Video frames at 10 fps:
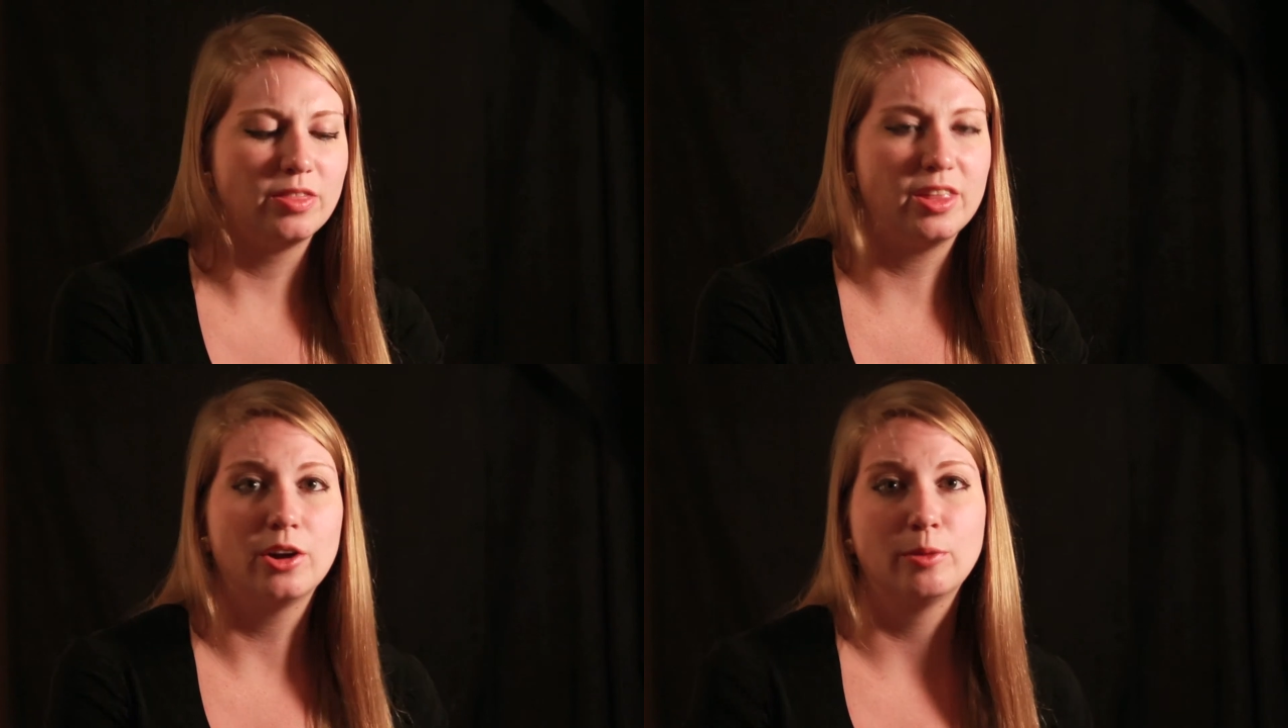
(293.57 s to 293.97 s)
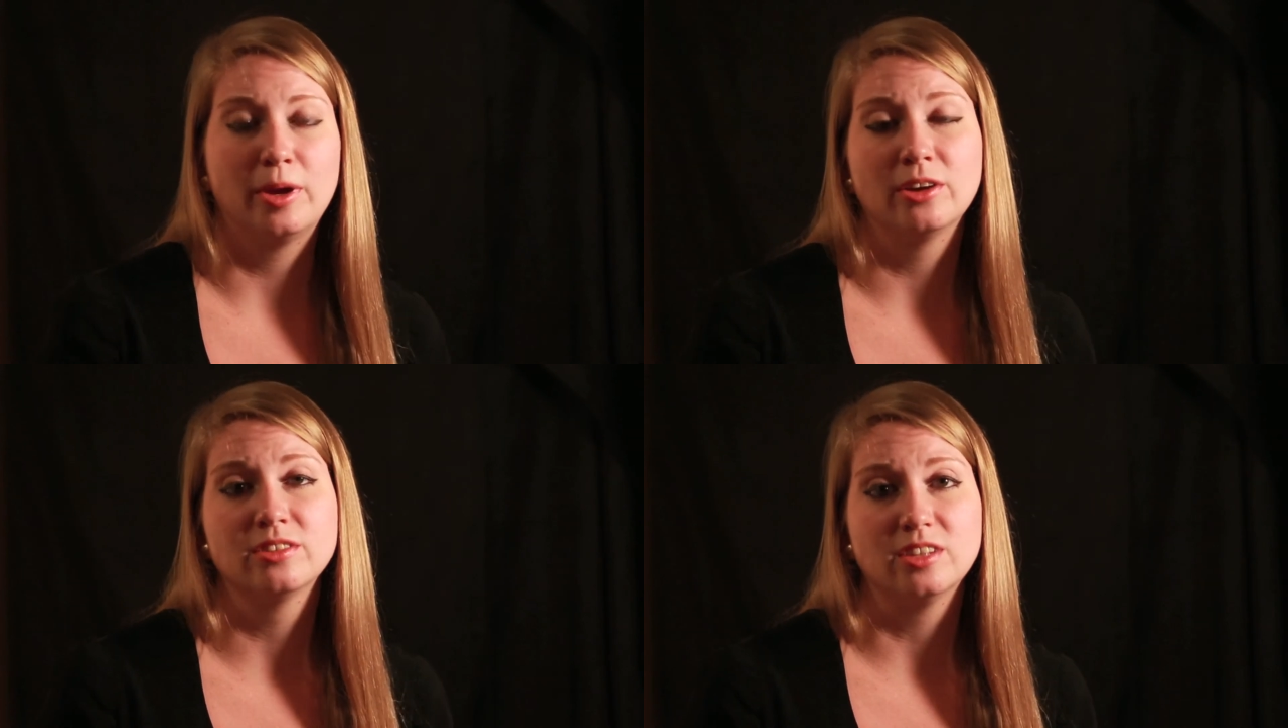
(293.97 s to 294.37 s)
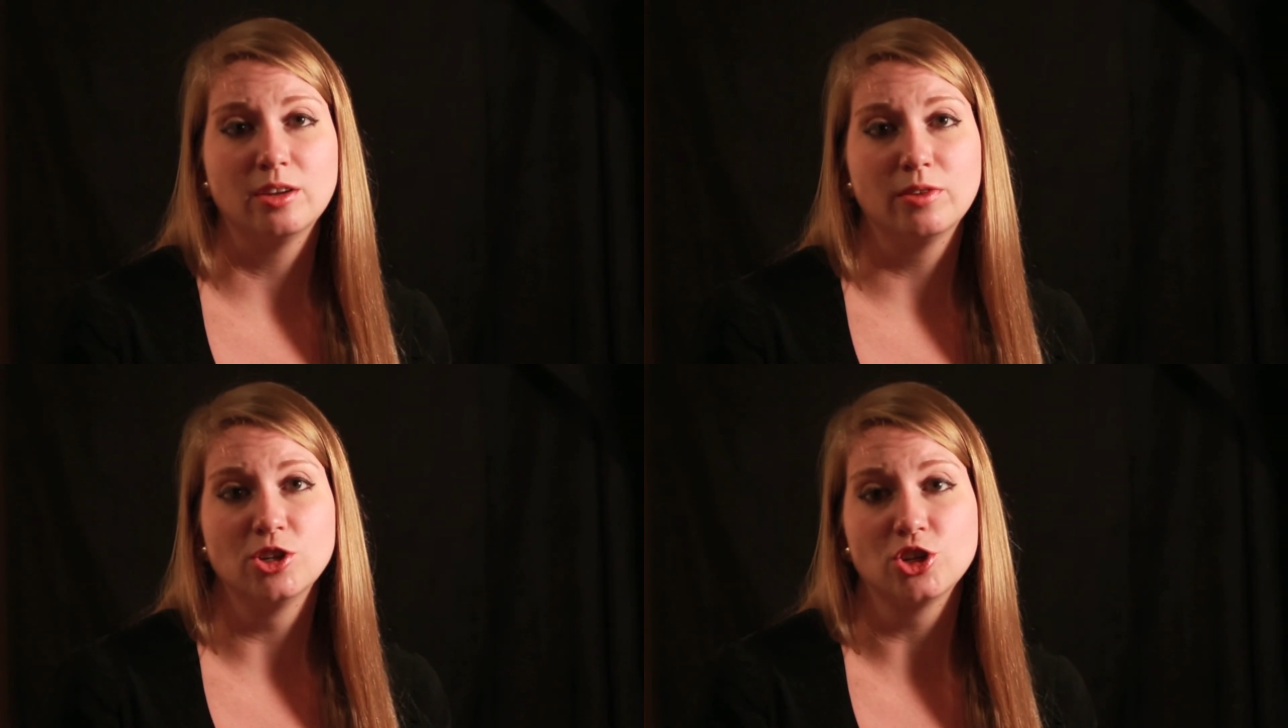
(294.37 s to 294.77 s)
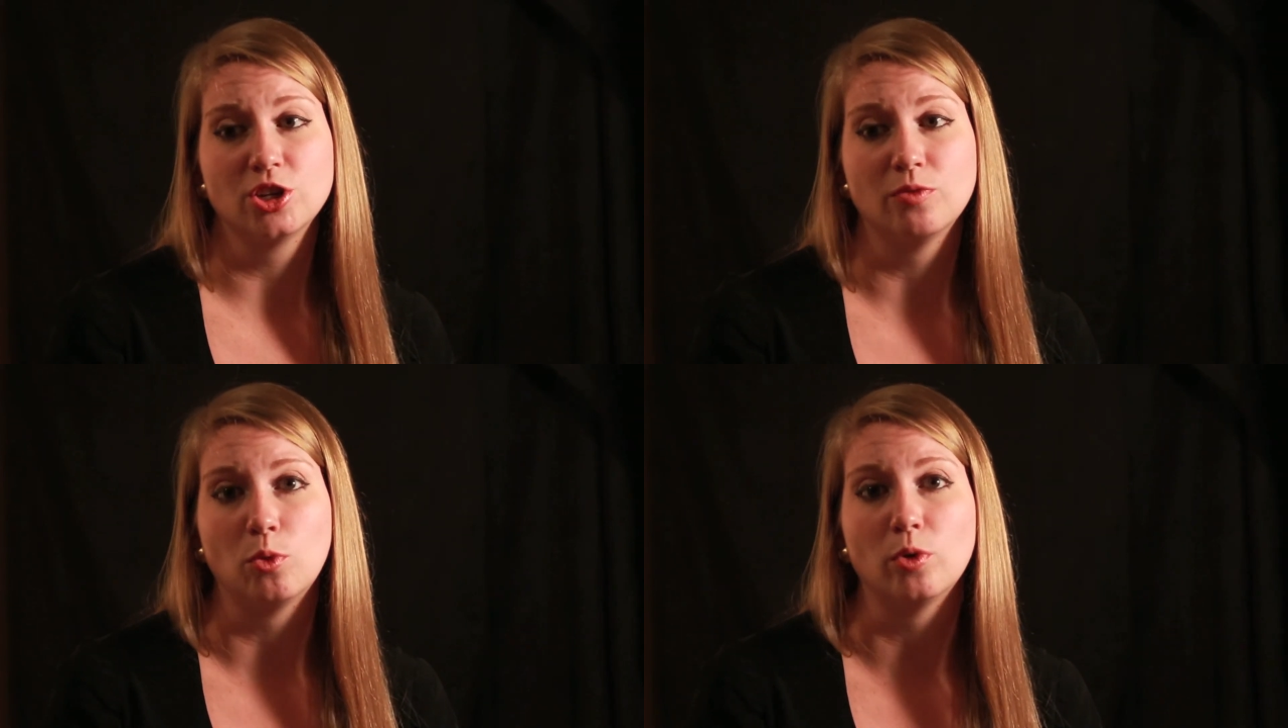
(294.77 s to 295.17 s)
Her parents did eventually
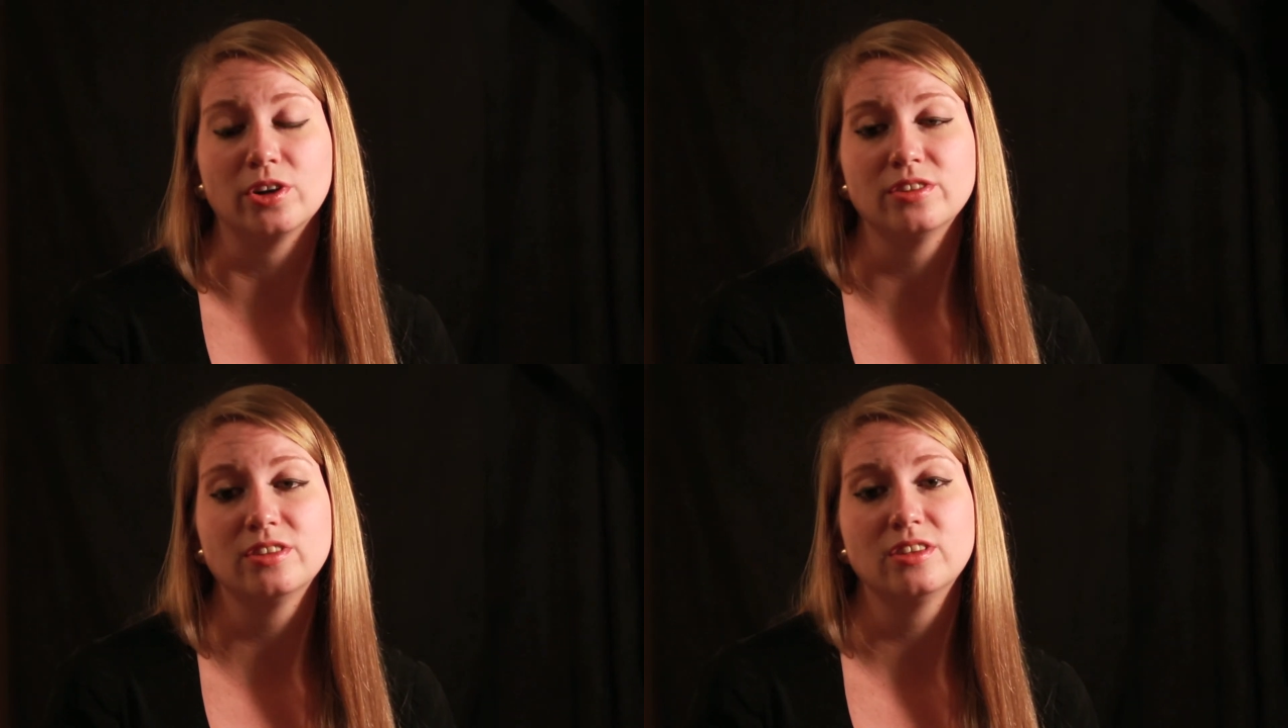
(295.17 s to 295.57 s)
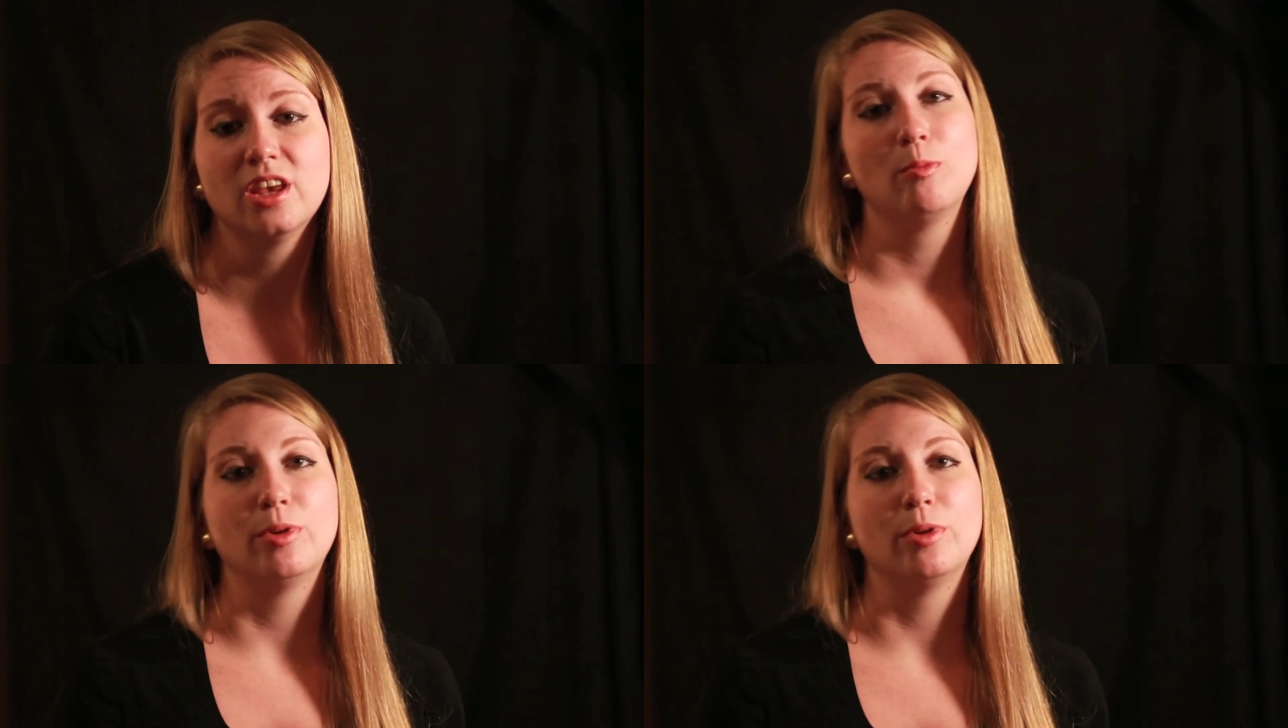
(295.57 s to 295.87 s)
divorce,